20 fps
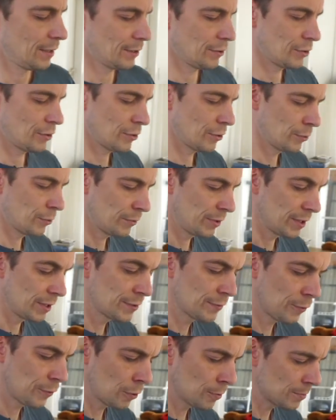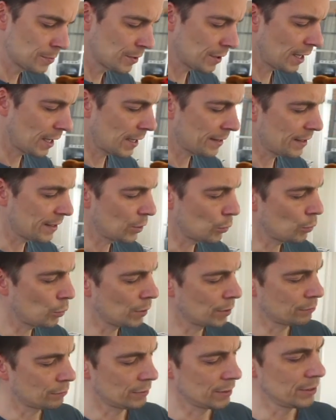So these forms I think
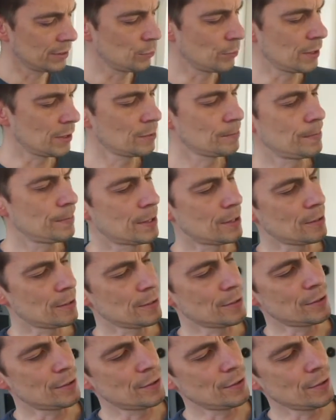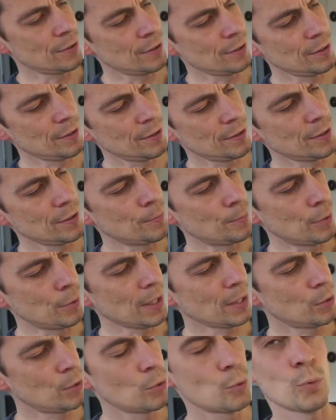work really well because the
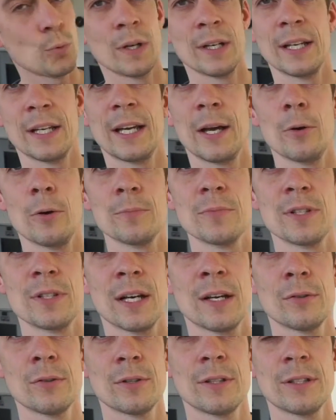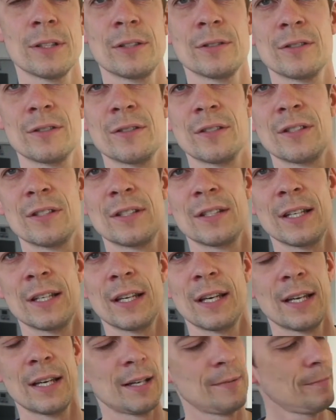bread, when it comes out, it doesn't
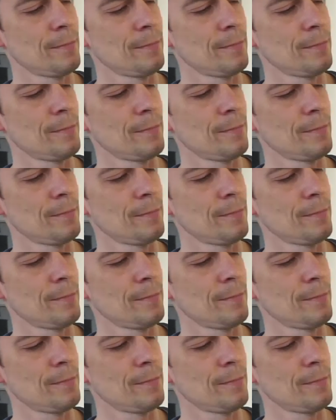stick.